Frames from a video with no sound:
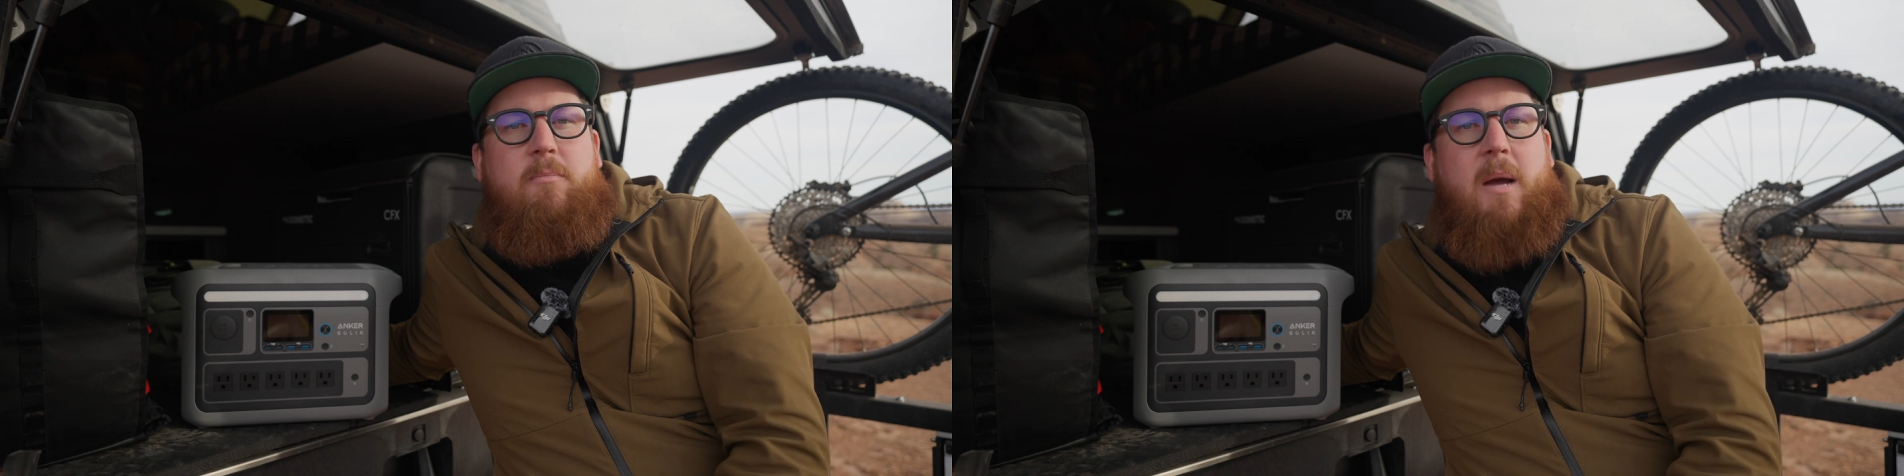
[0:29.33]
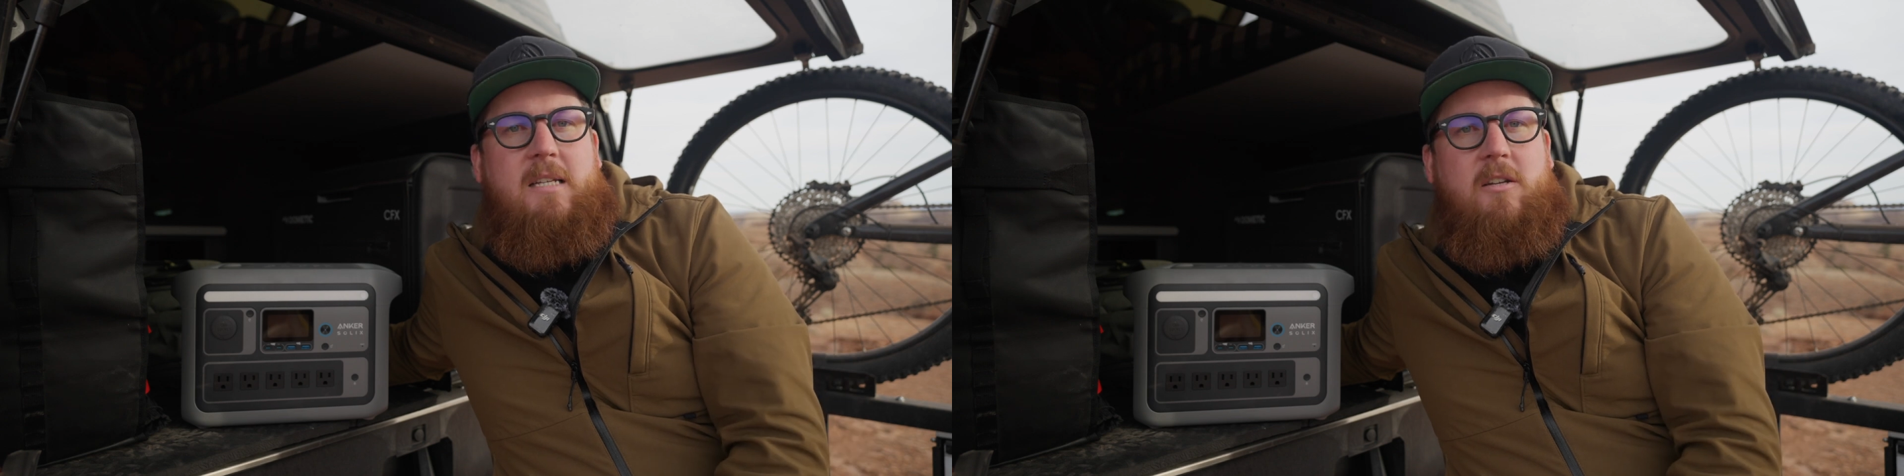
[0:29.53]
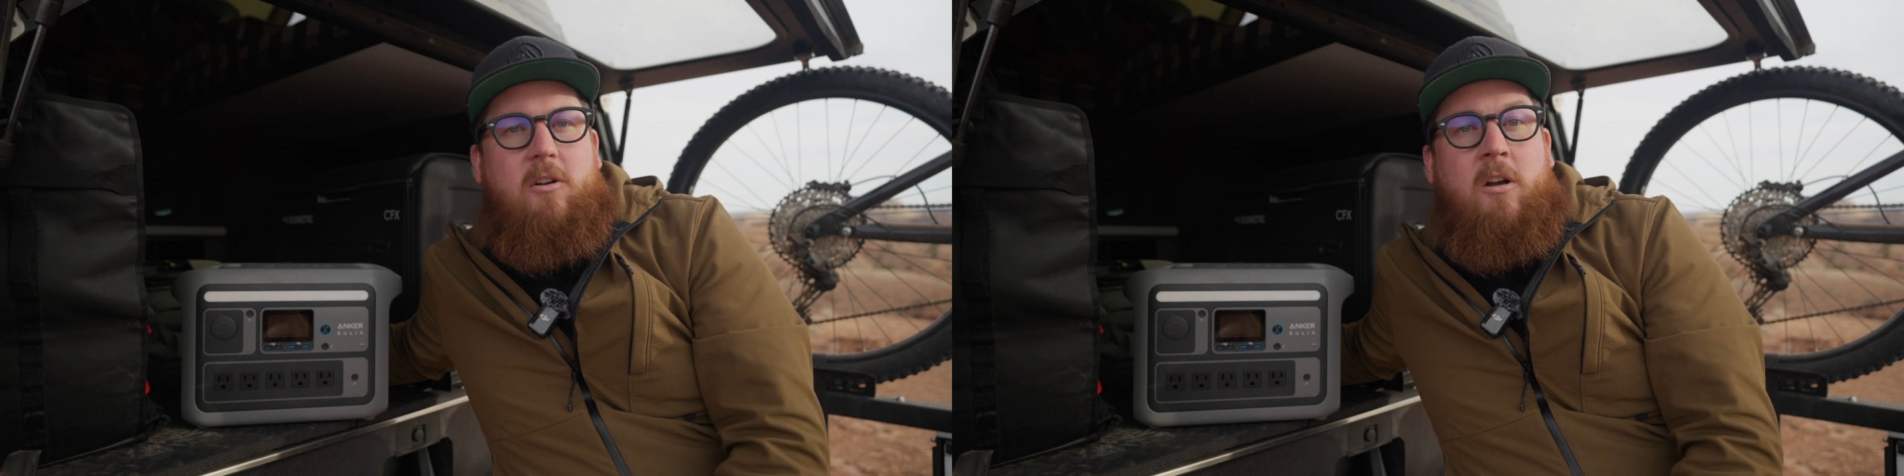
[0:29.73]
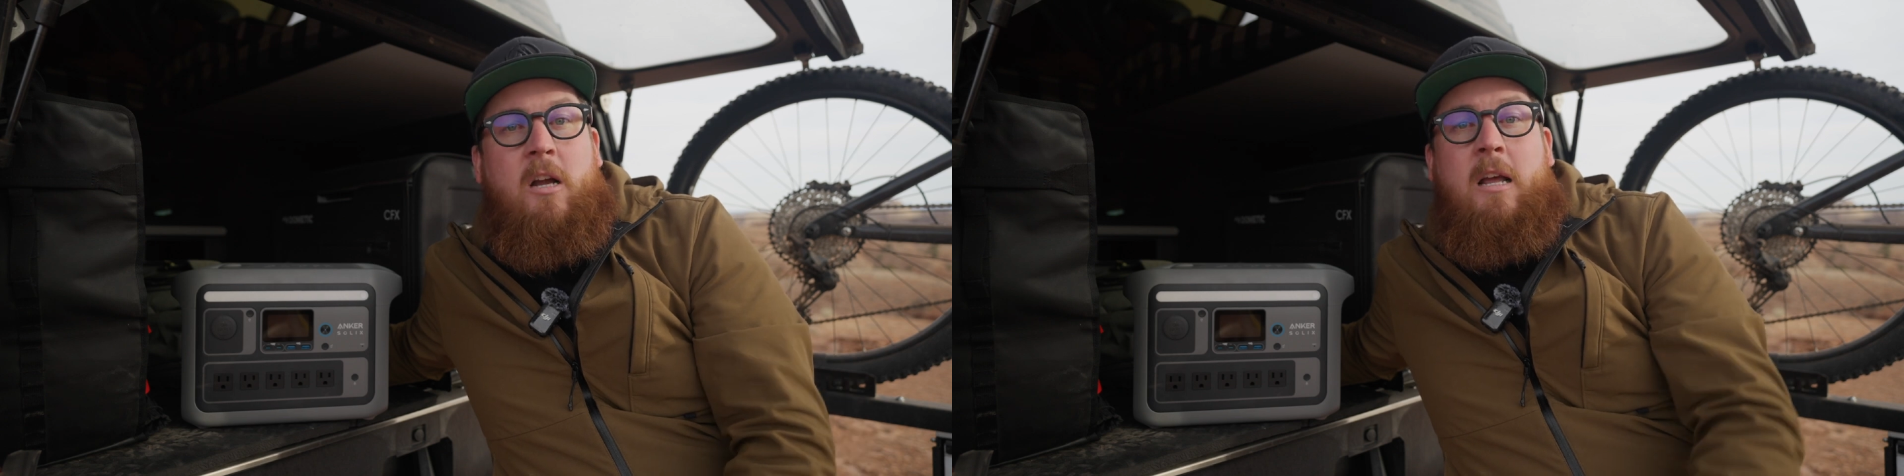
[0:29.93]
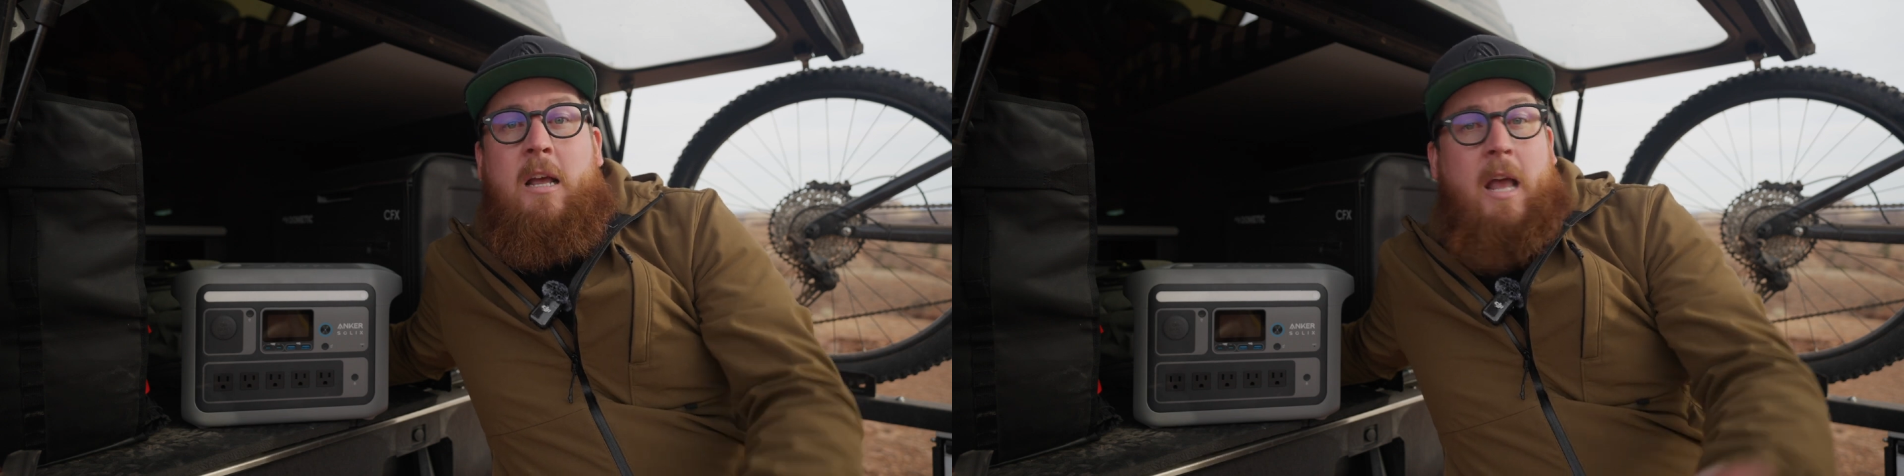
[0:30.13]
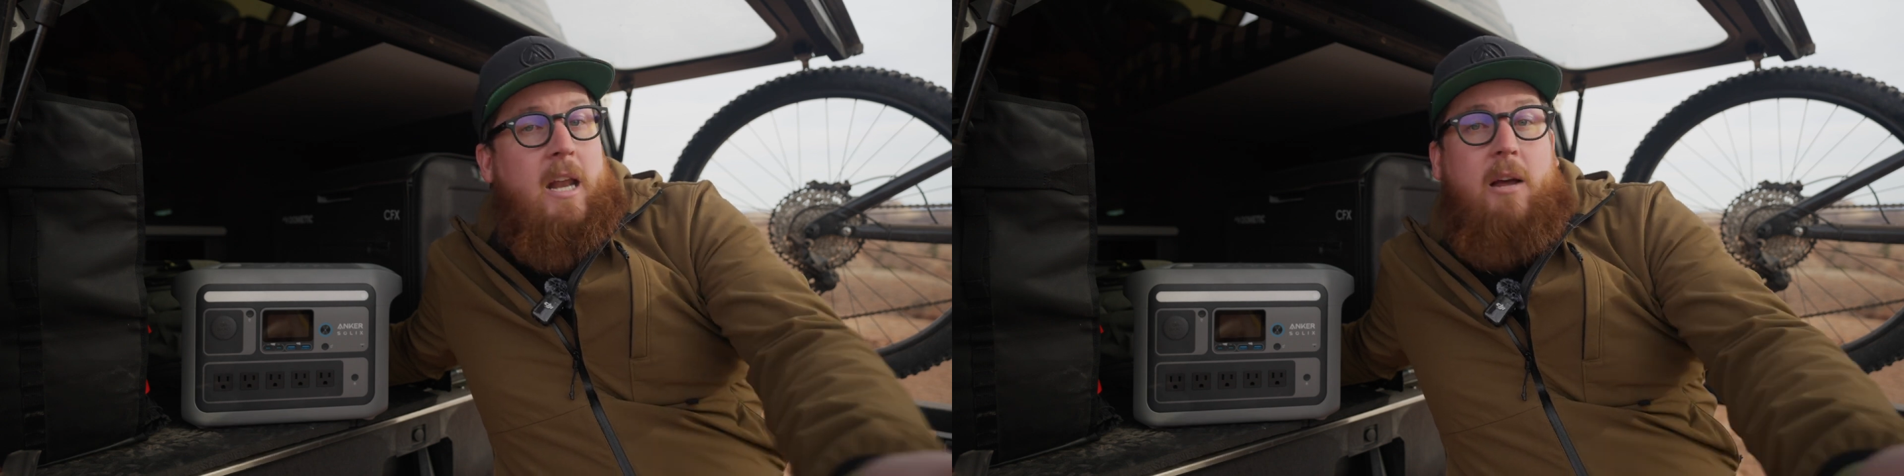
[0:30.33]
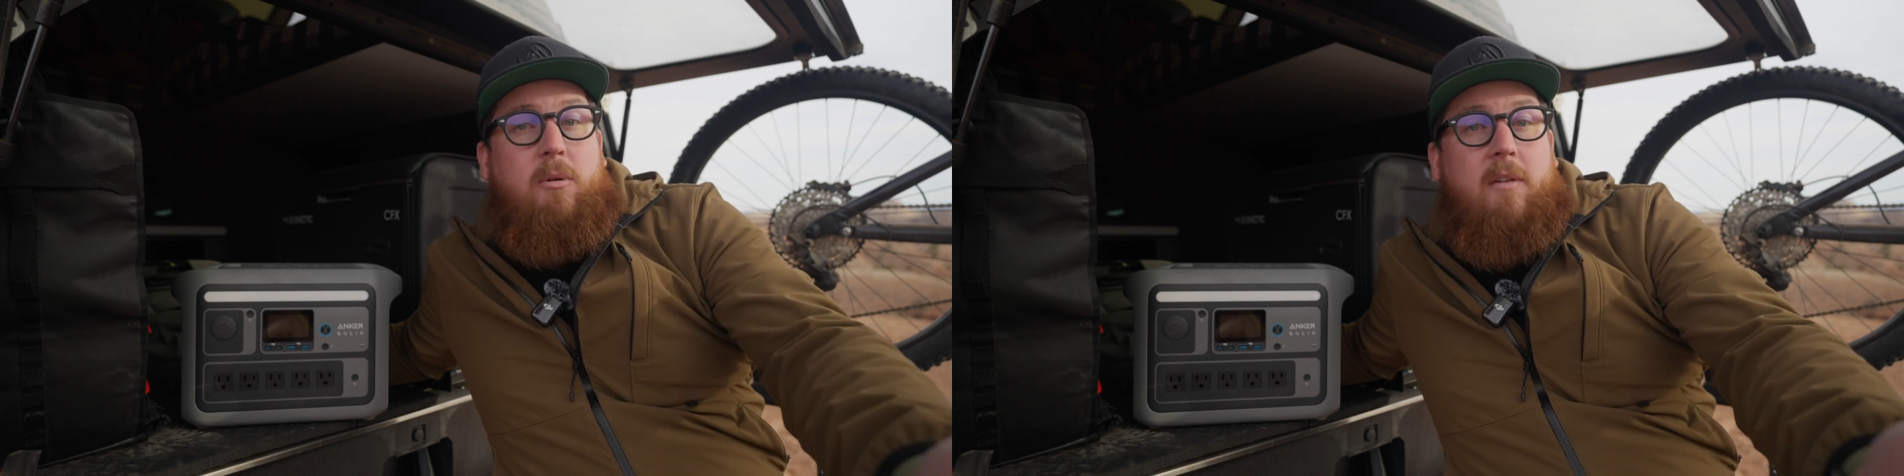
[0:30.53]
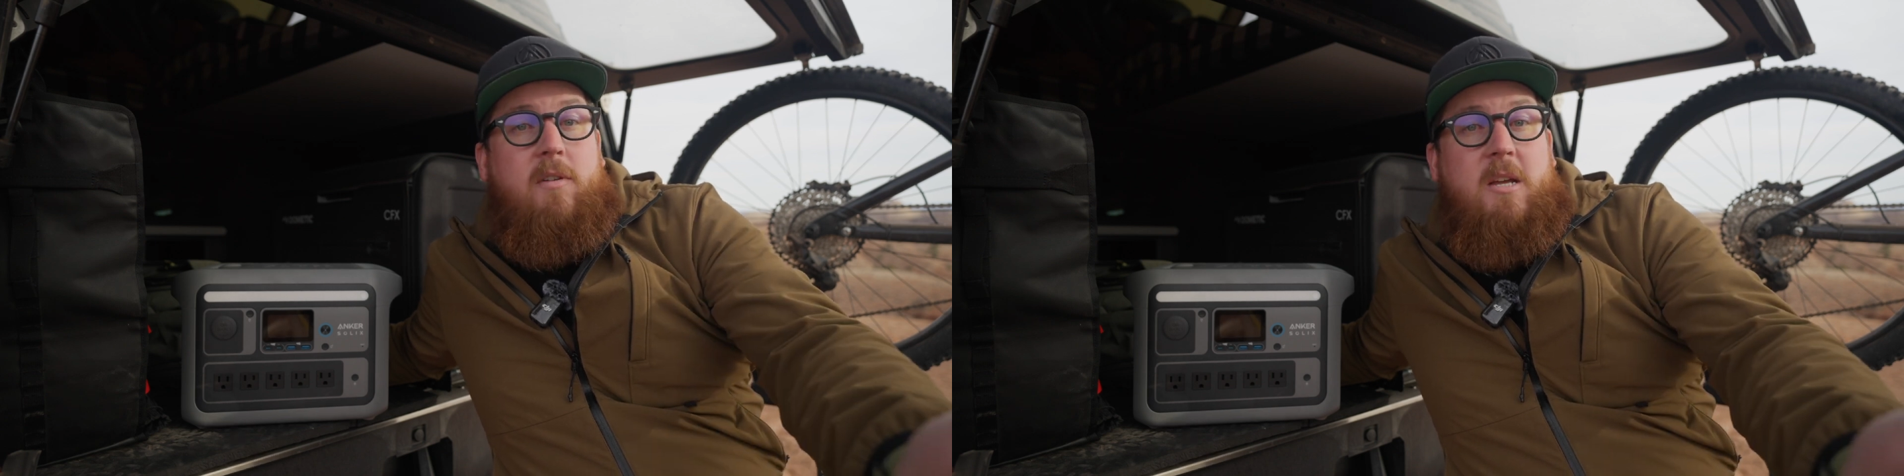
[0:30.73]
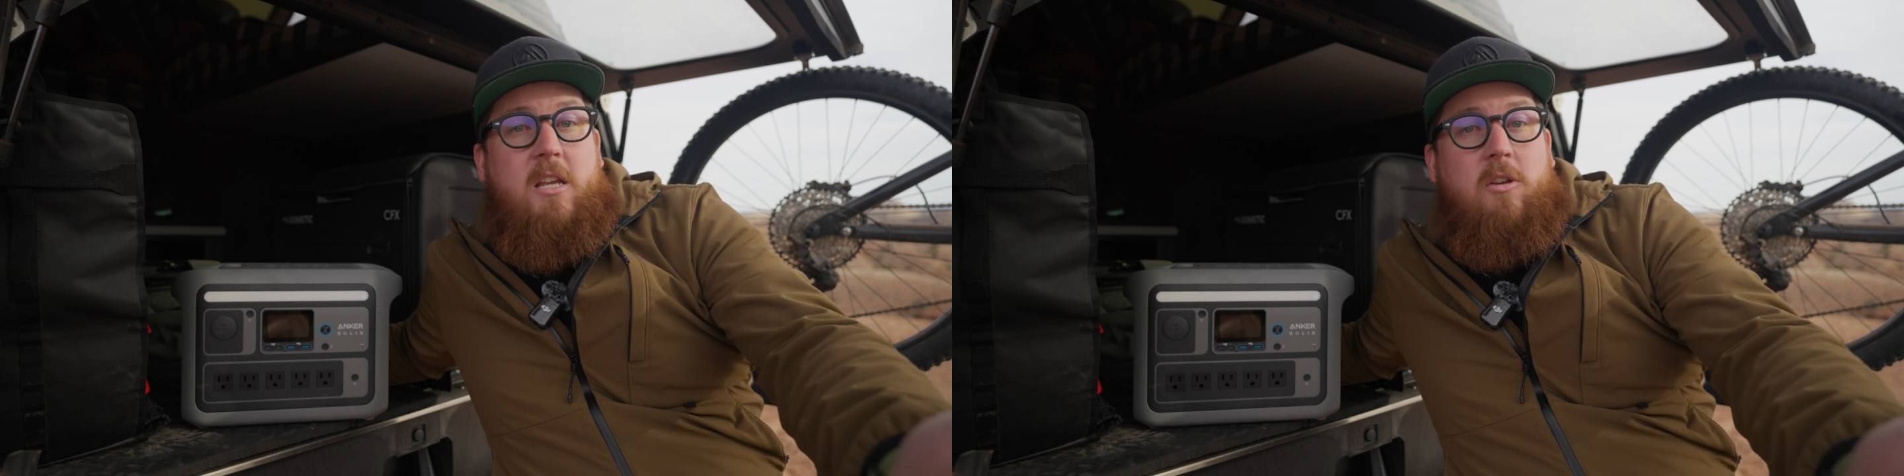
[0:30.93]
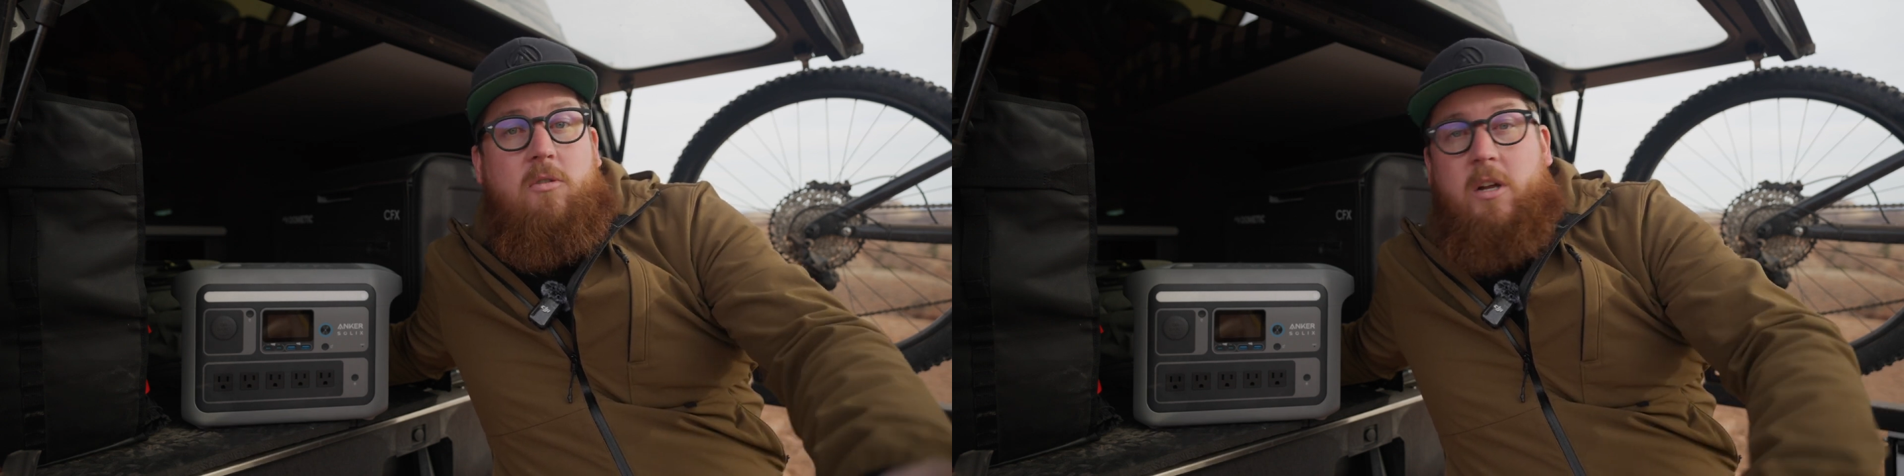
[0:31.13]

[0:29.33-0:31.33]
ambassador, and I would love to meet you